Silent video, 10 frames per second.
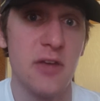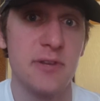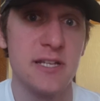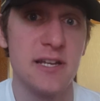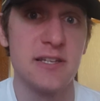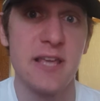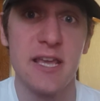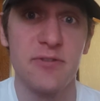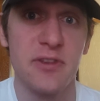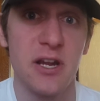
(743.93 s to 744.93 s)
He didn't
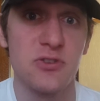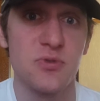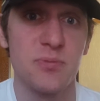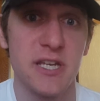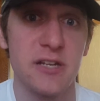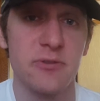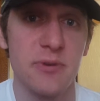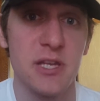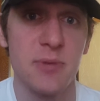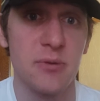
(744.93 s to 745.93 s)
hit Thanos repeatedly
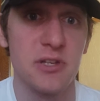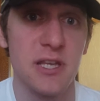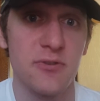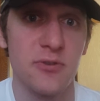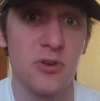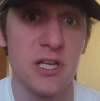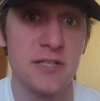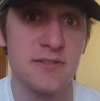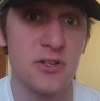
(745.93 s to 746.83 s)
with him able to get free.